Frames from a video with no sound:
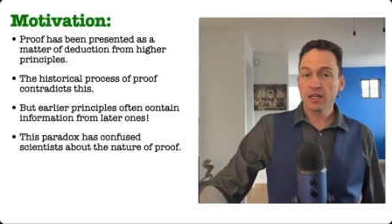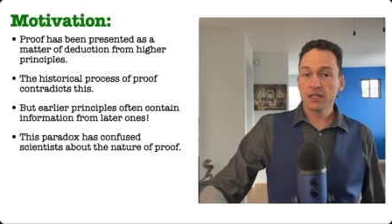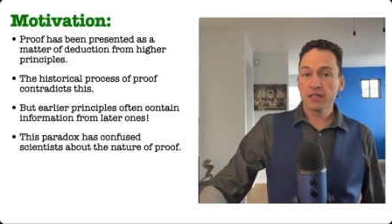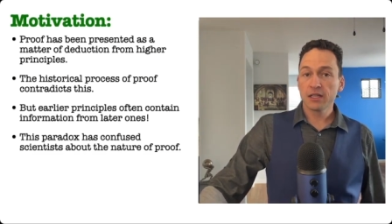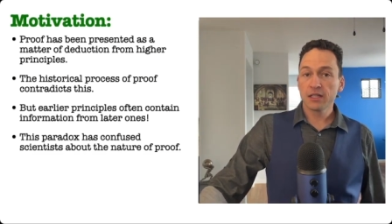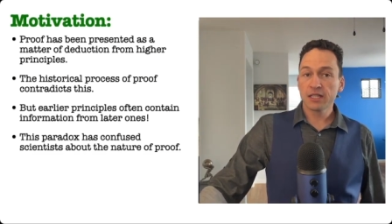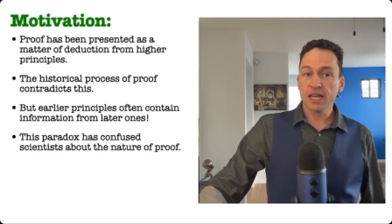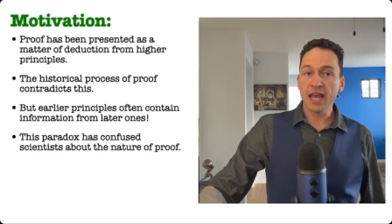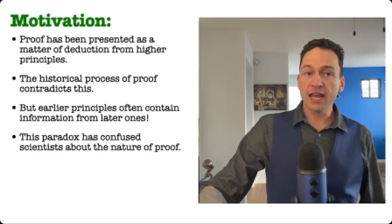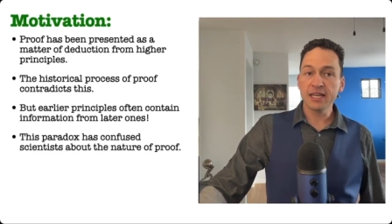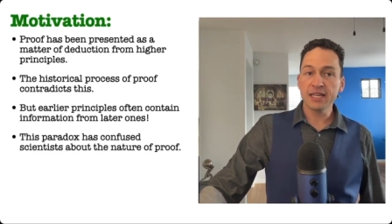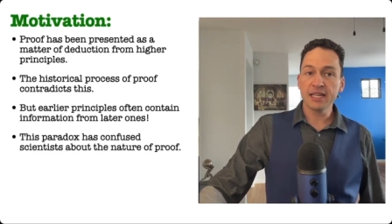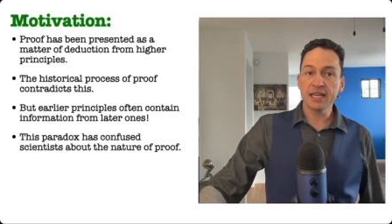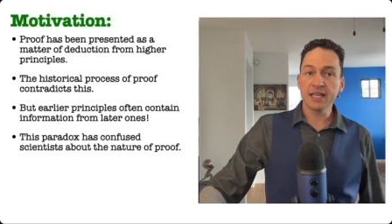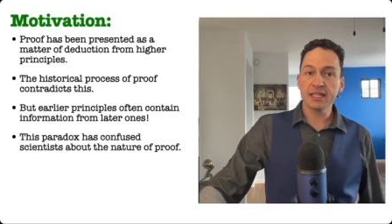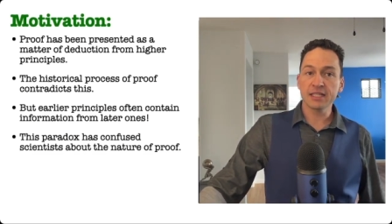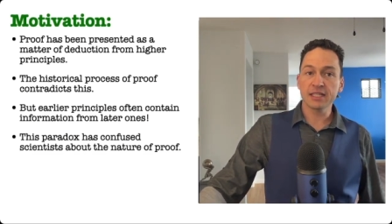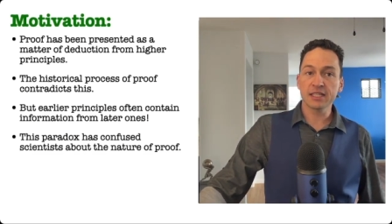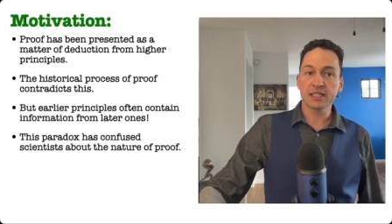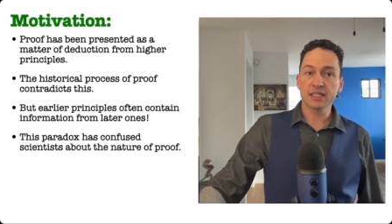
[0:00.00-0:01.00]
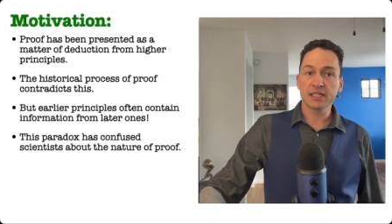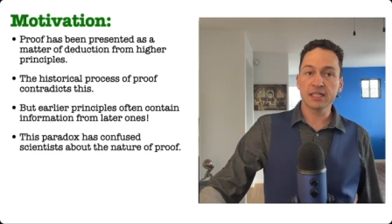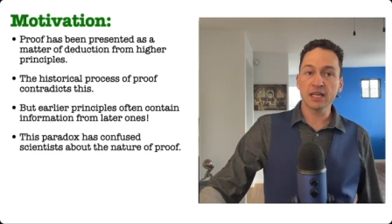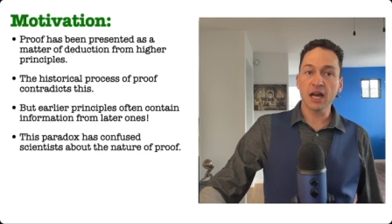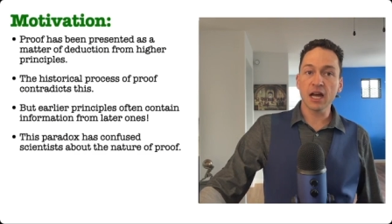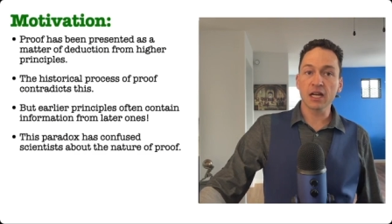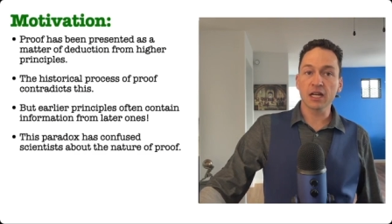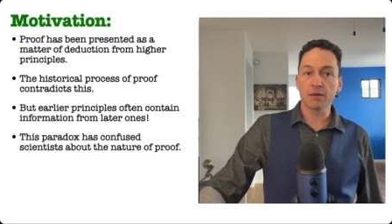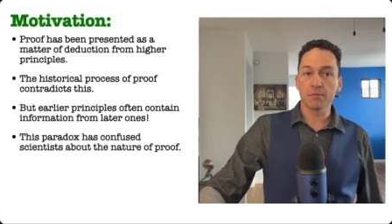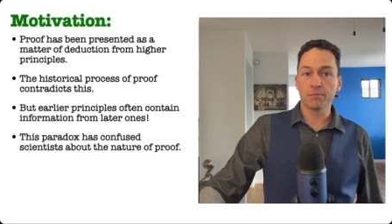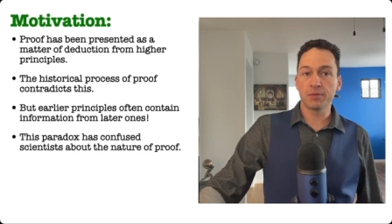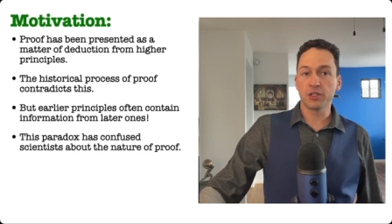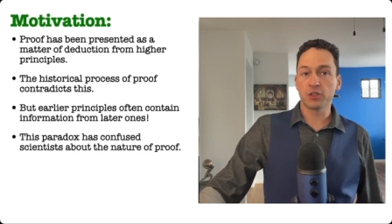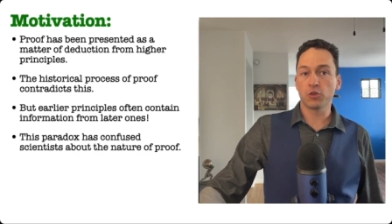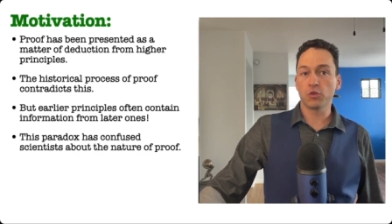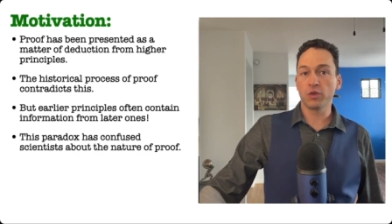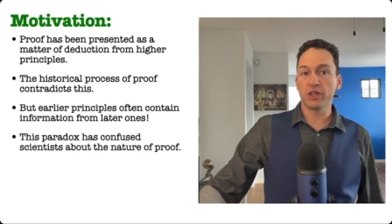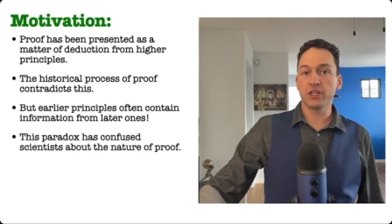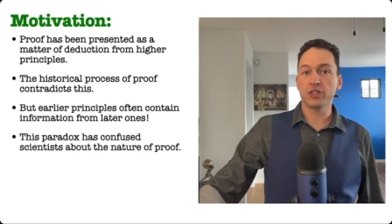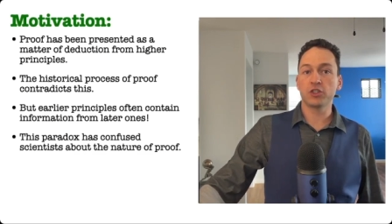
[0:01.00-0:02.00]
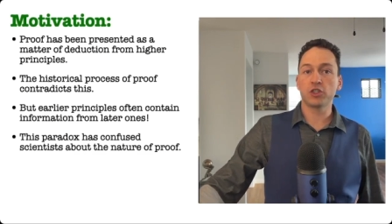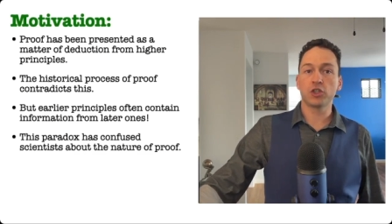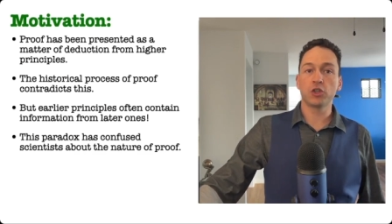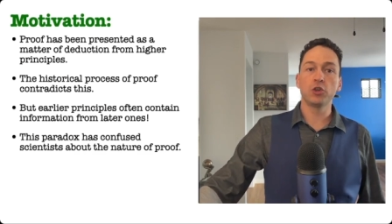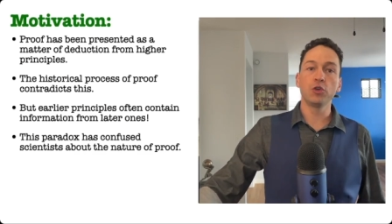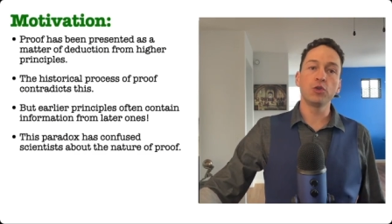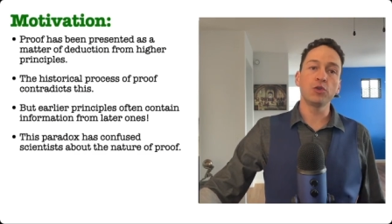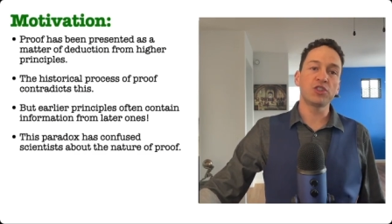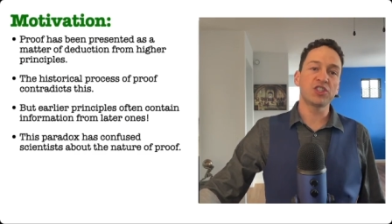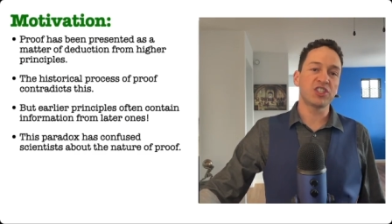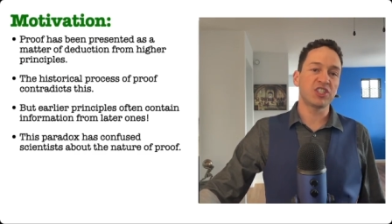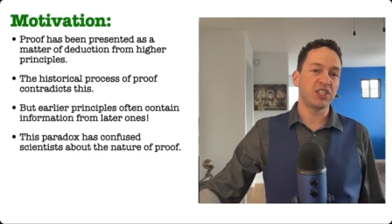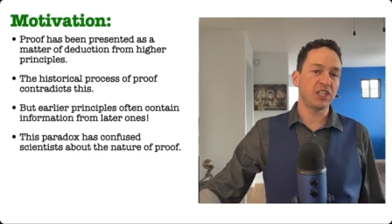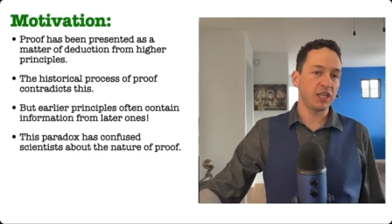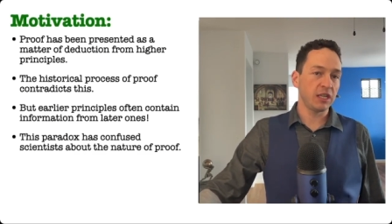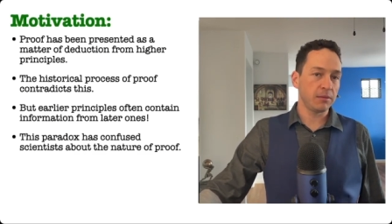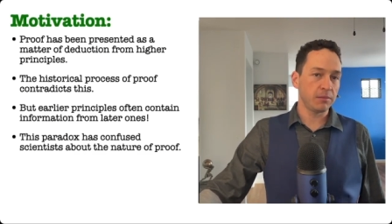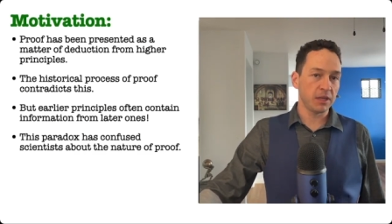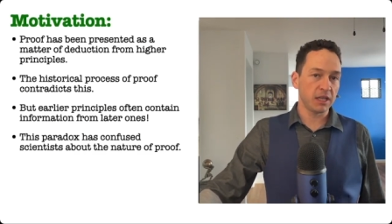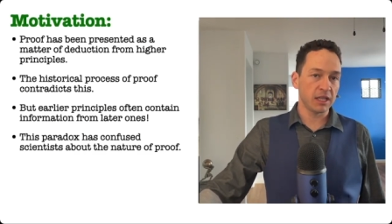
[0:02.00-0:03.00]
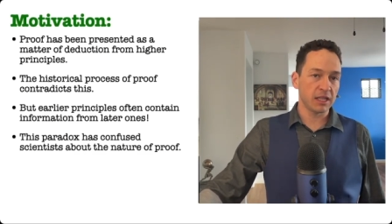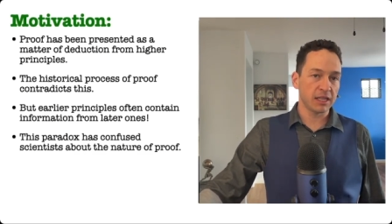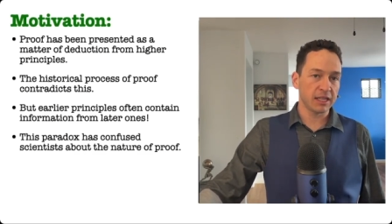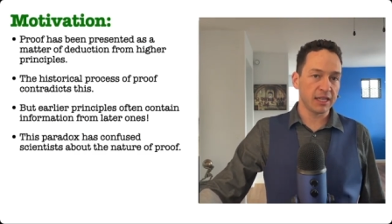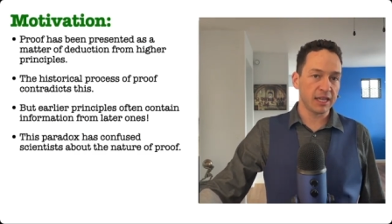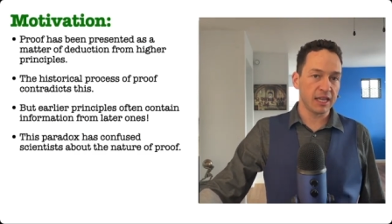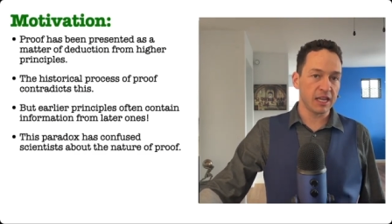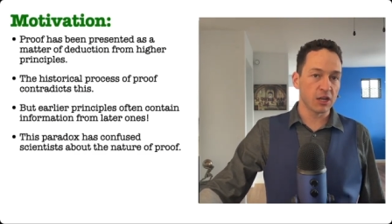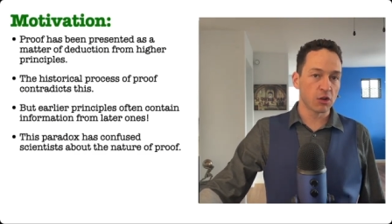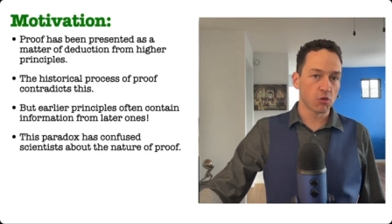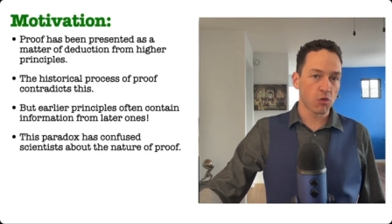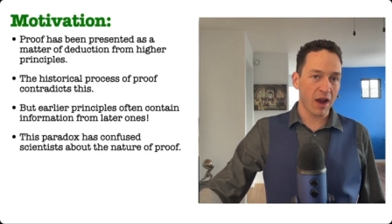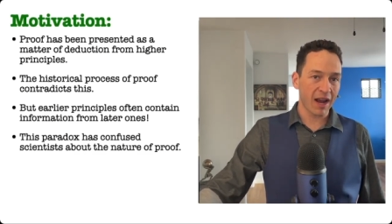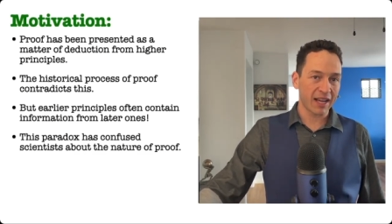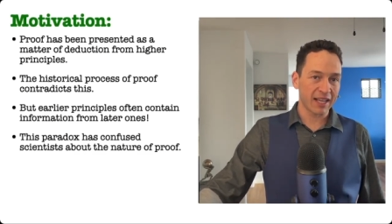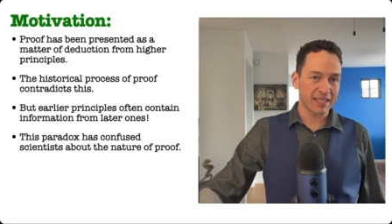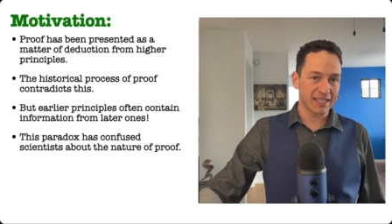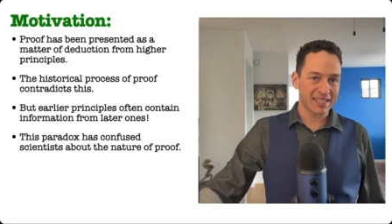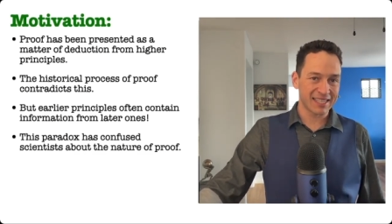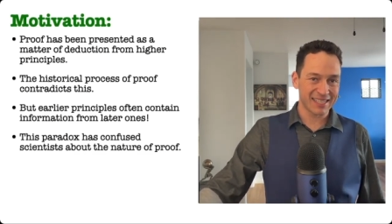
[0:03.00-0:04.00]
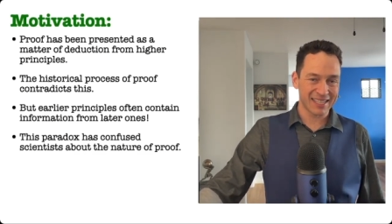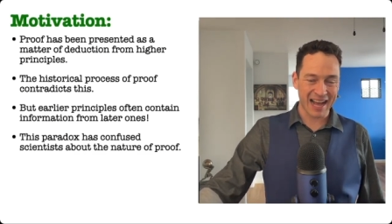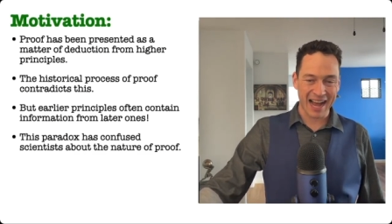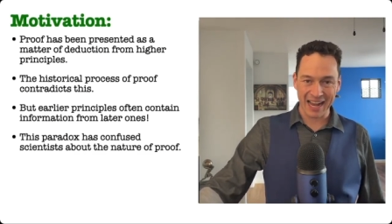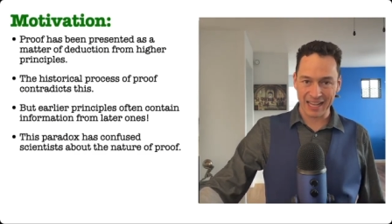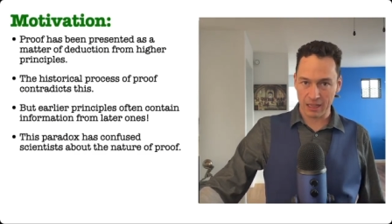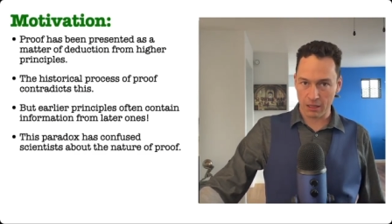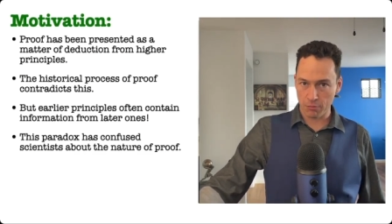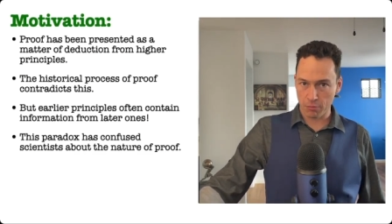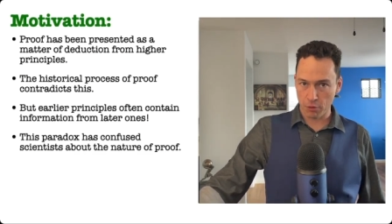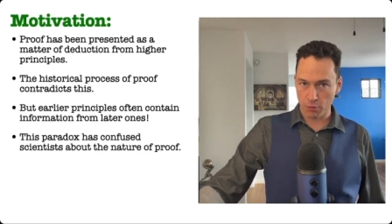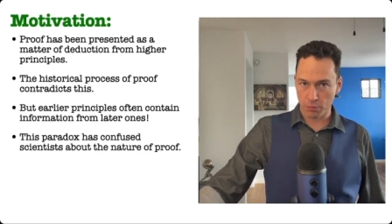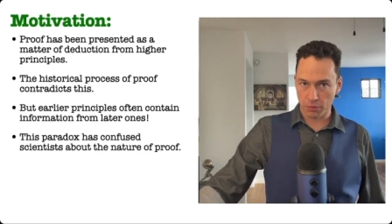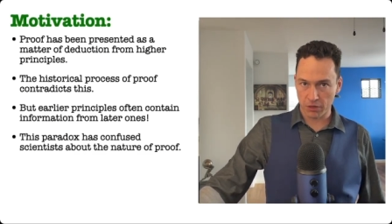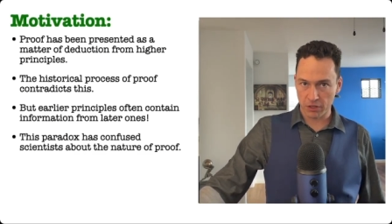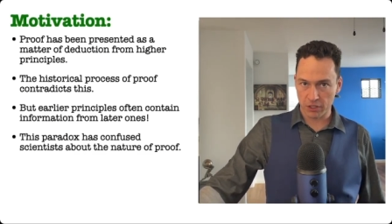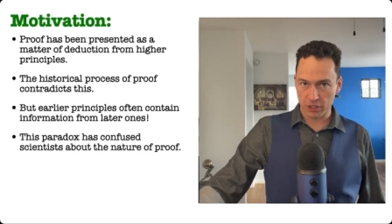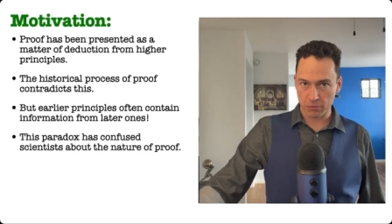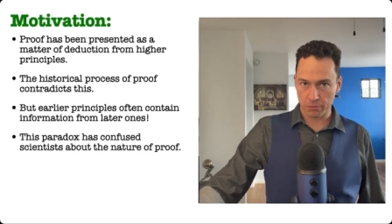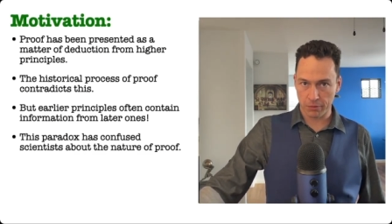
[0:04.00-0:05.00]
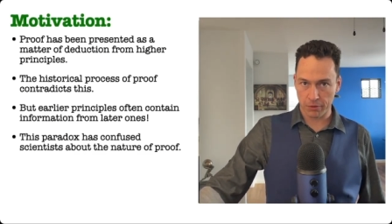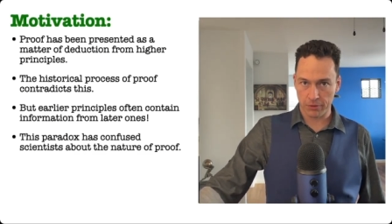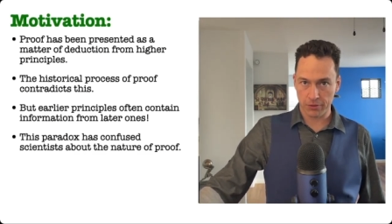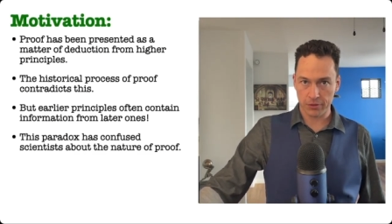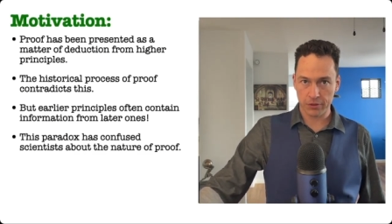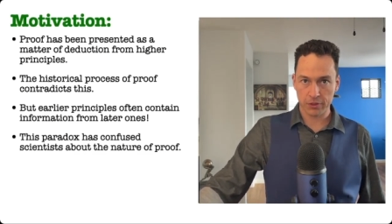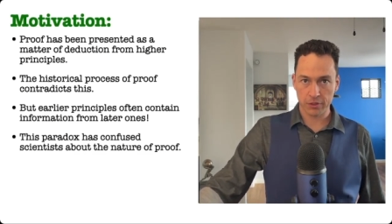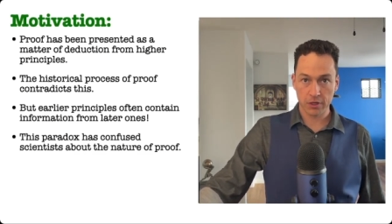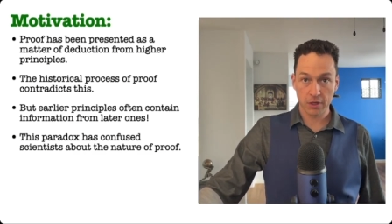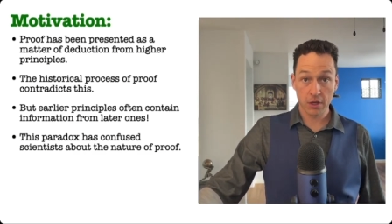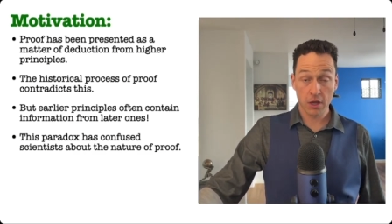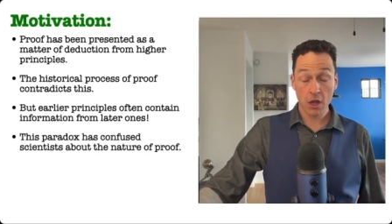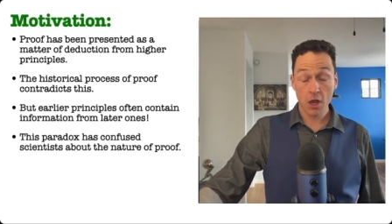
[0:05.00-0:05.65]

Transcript: tend to get stuck between two seemingly irreconcilable principles.